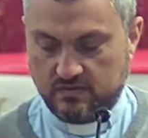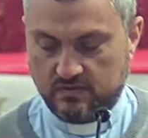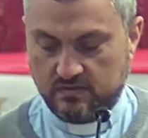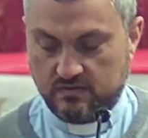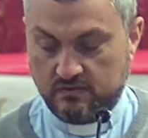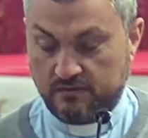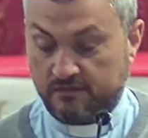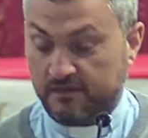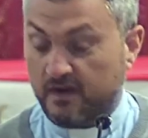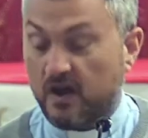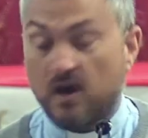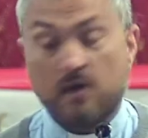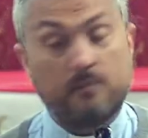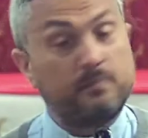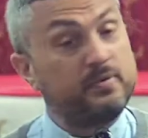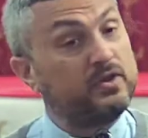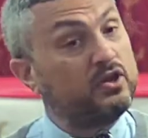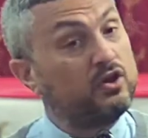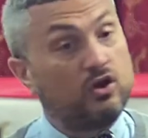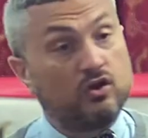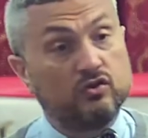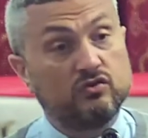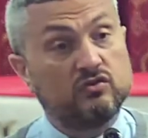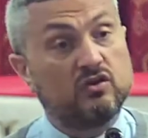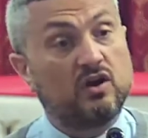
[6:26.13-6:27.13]
far
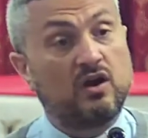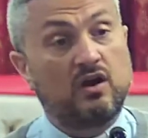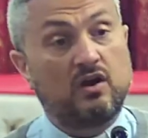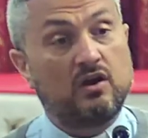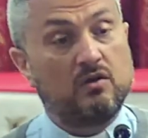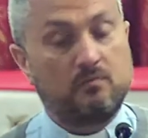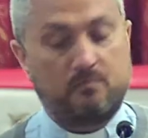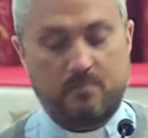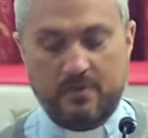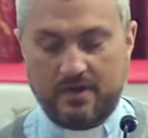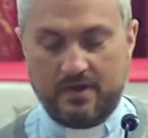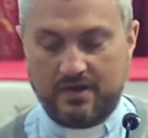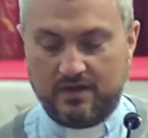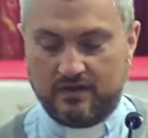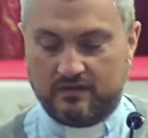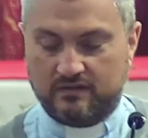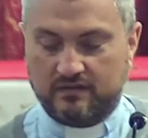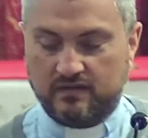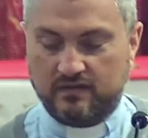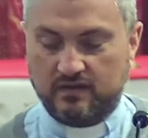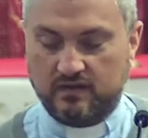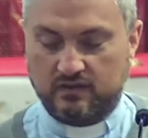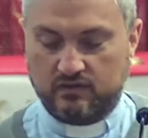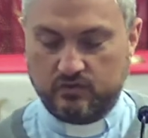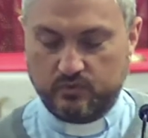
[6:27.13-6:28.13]
beyond our
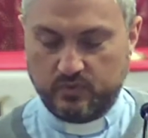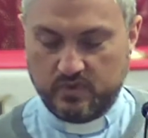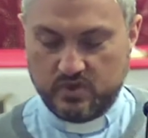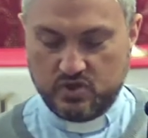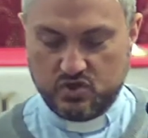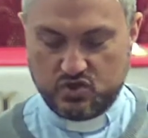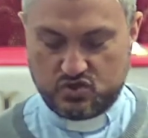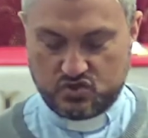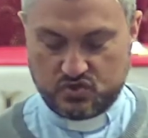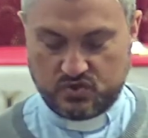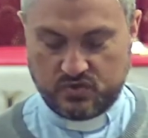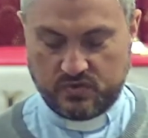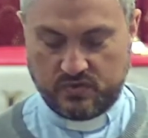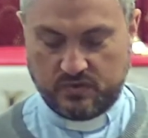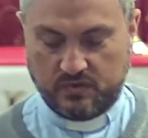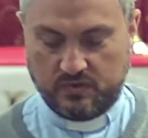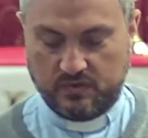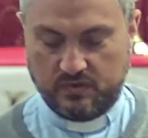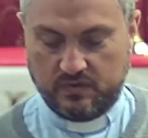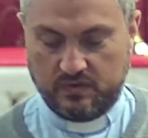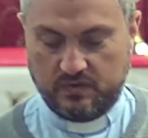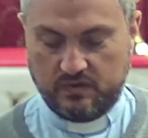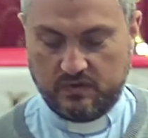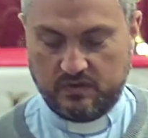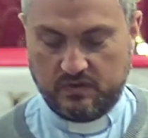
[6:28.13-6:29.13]
ability to endure
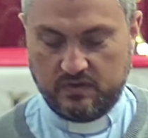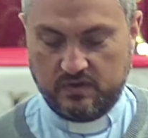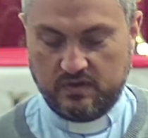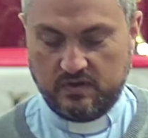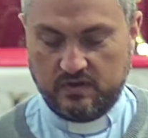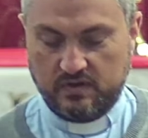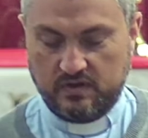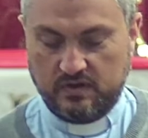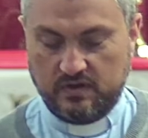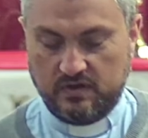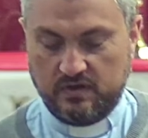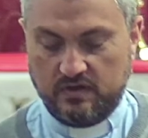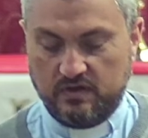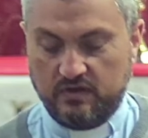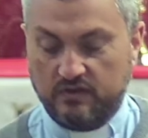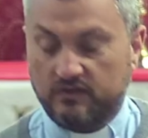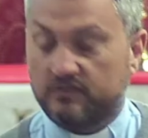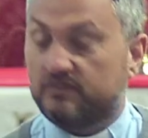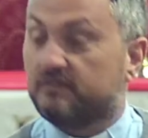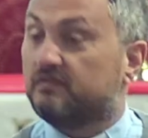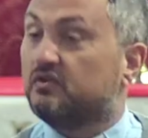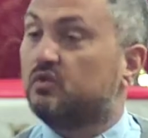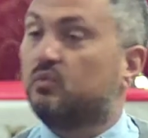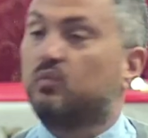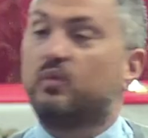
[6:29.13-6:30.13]
so
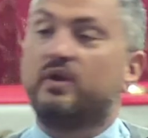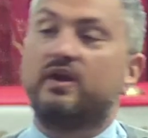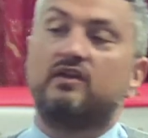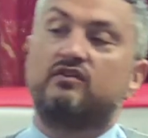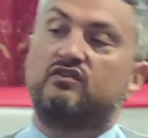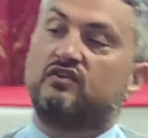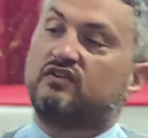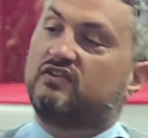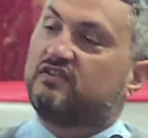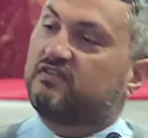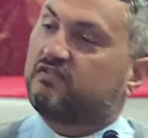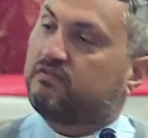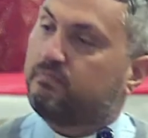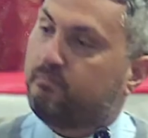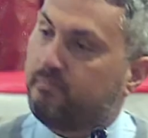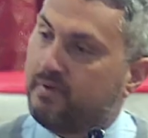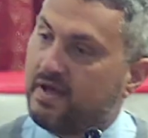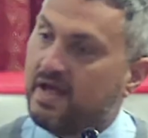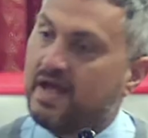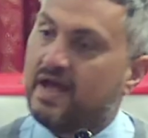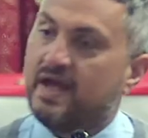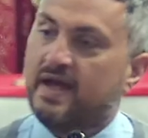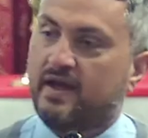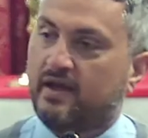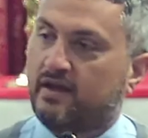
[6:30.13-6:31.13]
that we
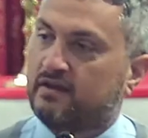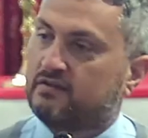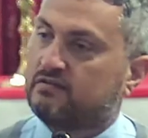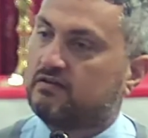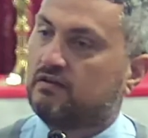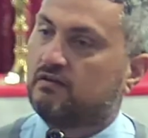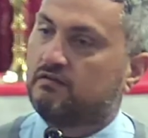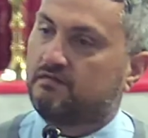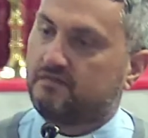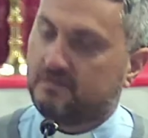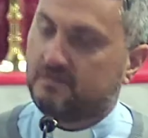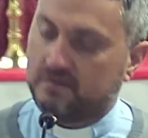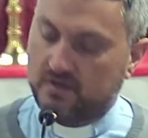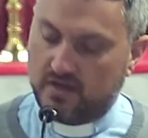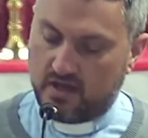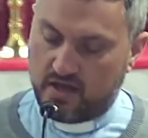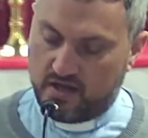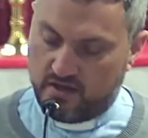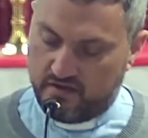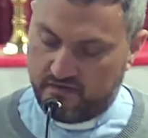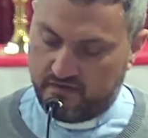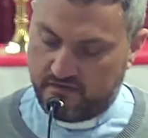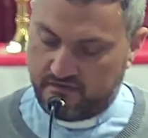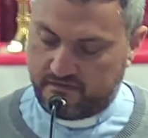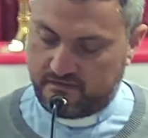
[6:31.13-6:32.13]
despaired of
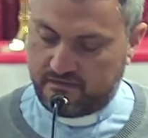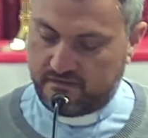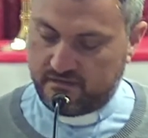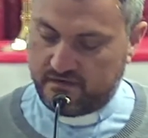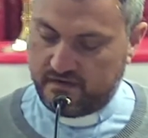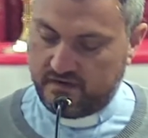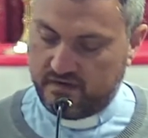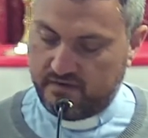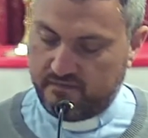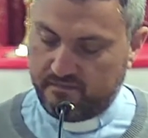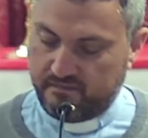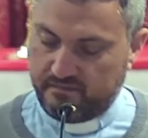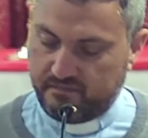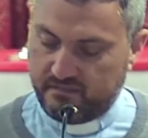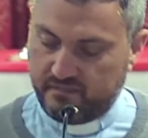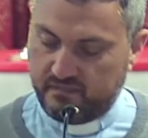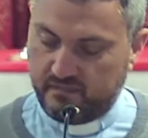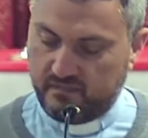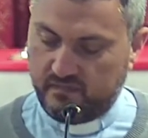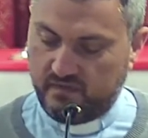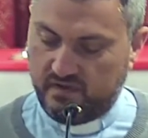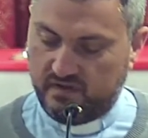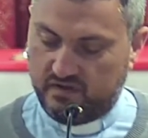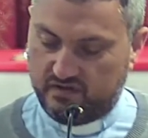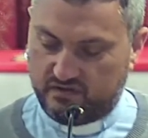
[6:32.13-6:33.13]
life
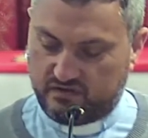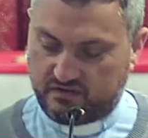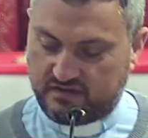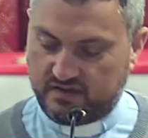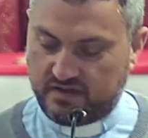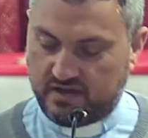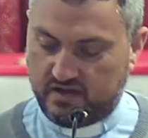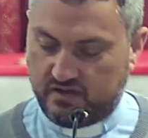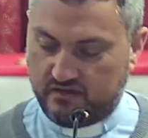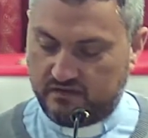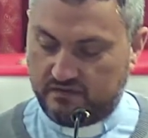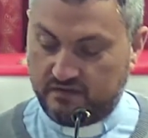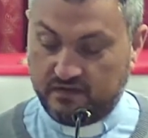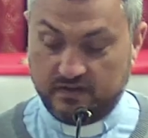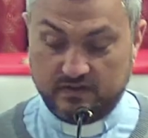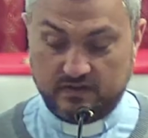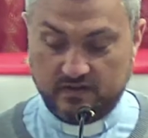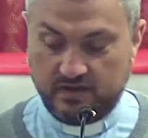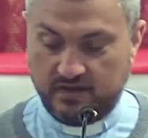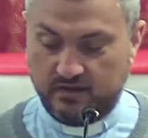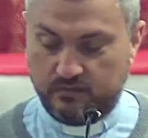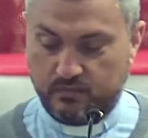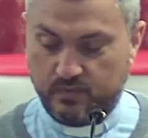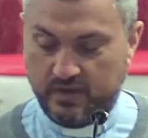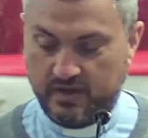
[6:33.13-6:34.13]
itself.
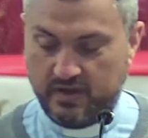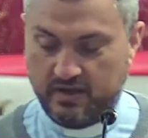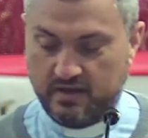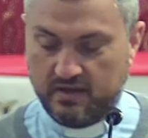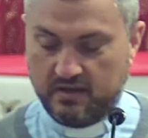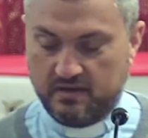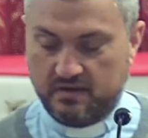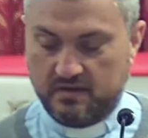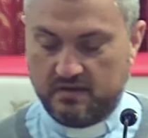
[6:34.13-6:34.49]
Indeed, we